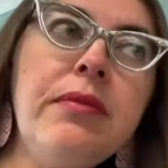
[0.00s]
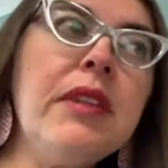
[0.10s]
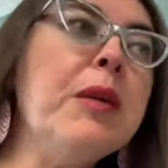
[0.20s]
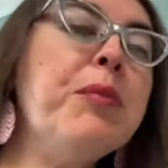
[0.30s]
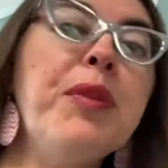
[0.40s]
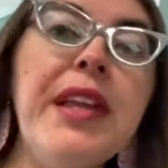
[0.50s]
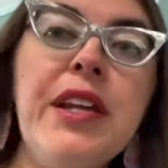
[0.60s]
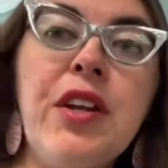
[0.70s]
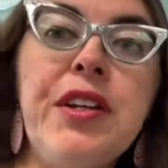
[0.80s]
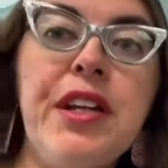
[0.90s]
play it
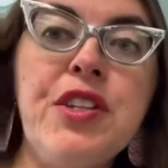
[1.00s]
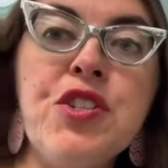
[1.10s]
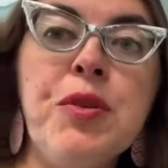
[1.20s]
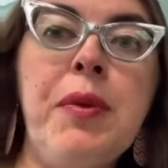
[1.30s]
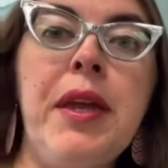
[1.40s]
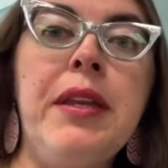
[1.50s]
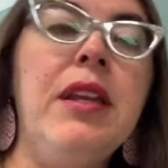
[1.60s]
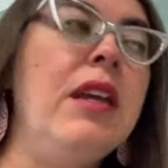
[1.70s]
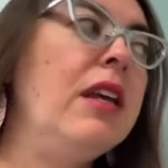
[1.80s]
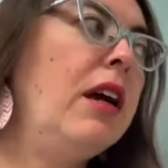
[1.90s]
on an instrument,
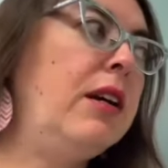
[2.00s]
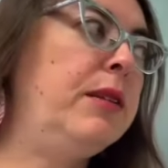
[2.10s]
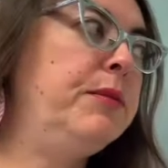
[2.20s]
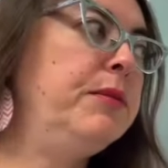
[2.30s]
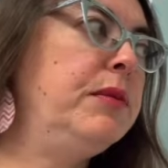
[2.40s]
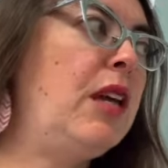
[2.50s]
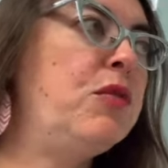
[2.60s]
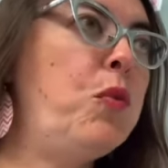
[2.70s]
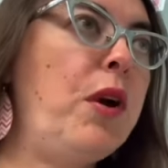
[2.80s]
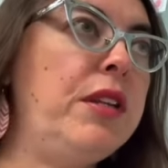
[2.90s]

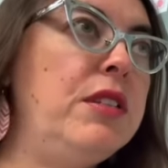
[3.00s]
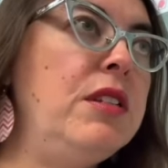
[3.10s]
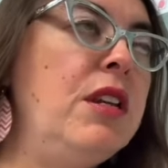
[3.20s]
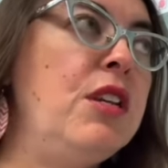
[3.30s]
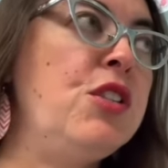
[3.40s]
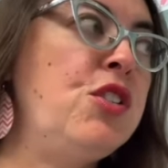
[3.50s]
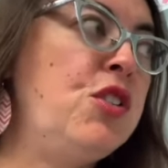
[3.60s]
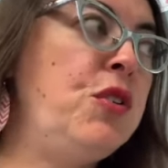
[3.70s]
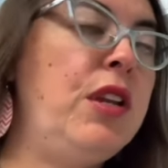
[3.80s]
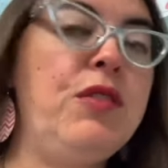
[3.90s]
have one
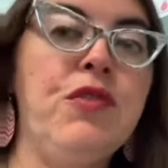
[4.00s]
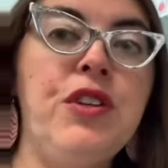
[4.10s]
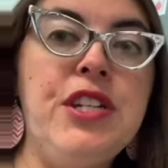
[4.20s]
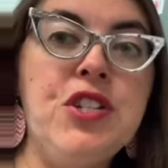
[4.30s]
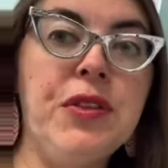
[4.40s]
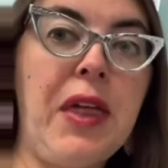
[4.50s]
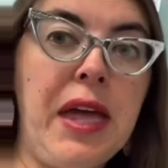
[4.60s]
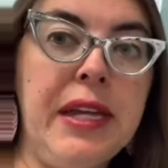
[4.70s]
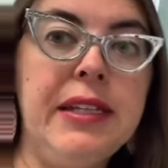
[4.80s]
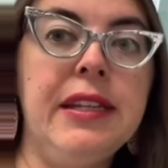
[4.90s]
student for each
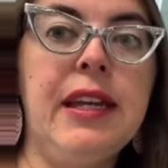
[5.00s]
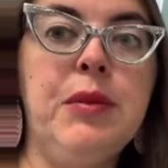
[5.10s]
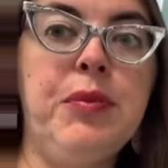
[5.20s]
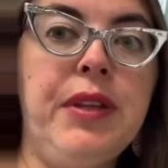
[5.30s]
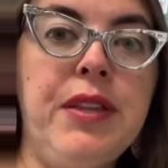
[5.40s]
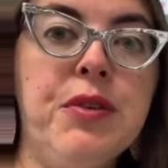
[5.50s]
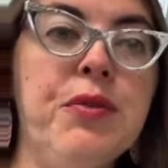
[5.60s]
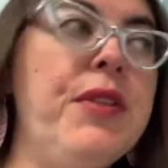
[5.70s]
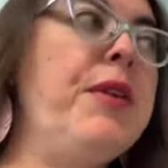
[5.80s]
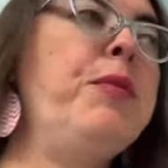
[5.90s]
line kind of play the
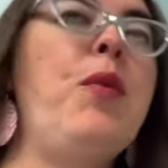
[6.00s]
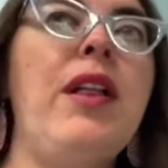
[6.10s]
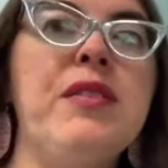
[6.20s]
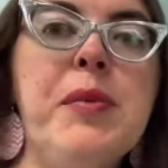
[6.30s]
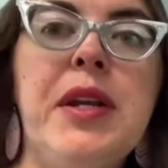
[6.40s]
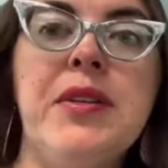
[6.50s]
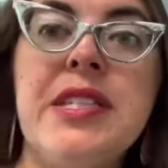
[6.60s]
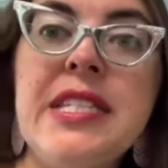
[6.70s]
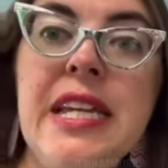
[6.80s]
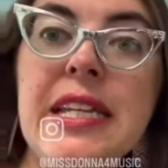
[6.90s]
rhythm while everybody else
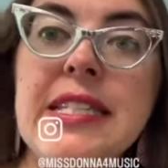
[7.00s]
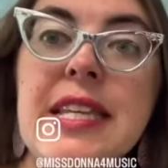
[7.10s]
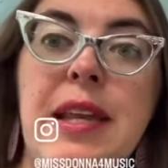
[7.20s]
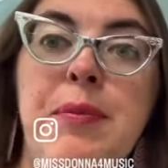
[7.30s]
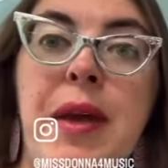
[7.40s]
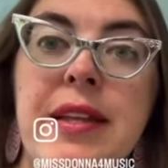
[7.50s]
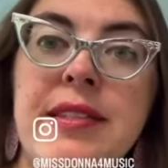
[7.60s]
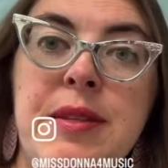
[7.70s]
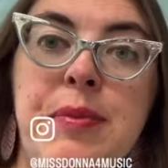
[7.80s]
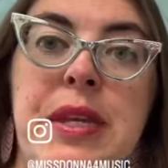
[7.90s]
sings and pats
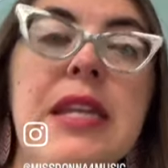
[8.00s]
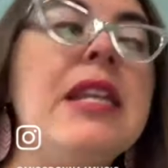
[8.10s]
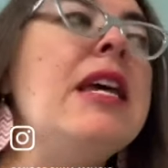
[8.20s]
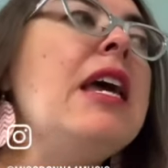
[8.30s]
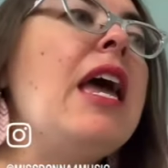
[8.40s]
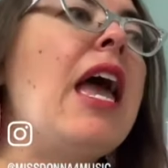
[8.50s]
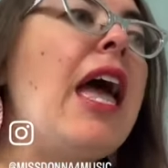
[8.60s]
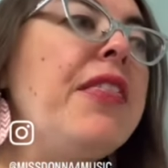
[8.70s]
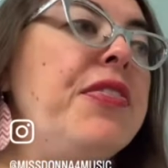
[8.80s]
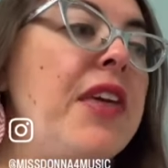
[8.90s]
the beat.
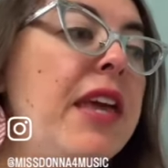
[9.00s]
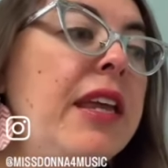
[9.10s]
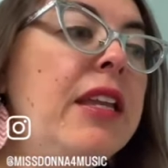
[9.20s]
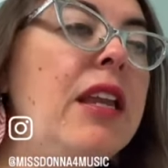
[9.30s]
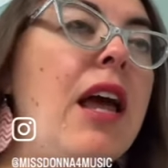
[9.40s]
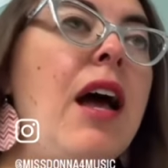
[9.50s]
And then